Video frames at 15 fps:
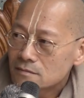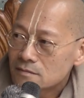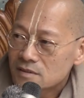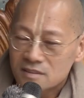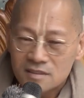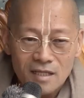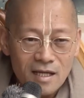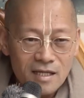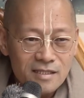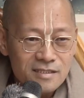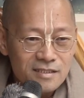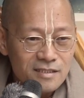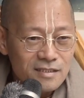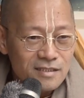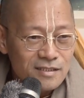
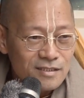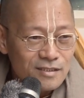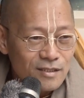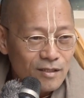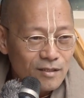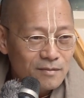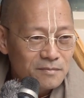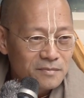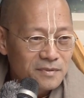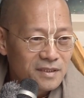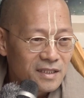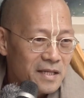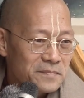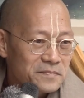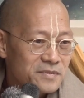sizes of
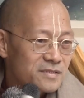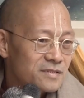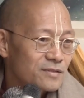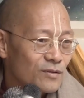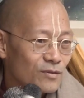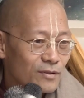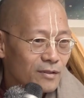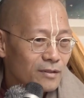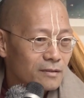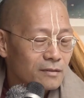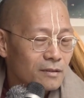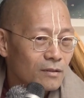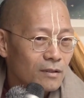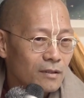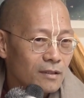deeps
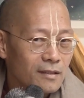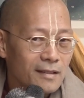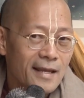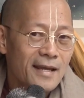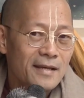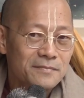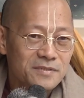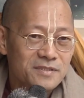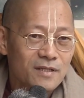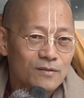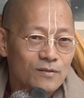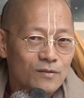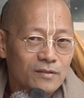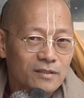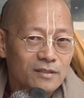or lamps
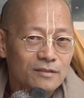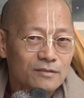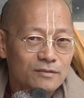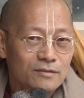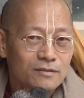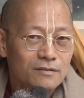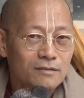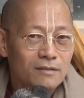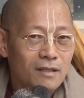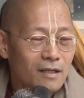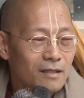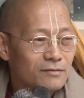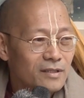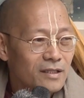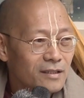according to
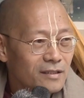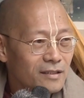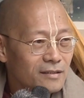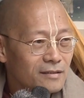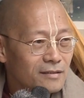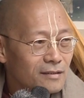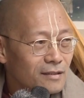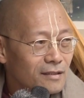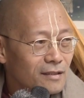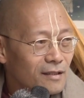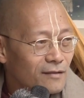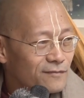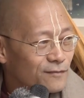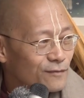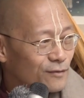how they can
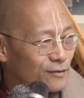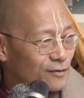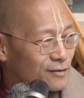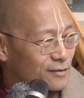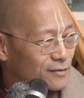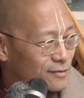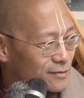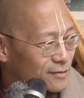afford,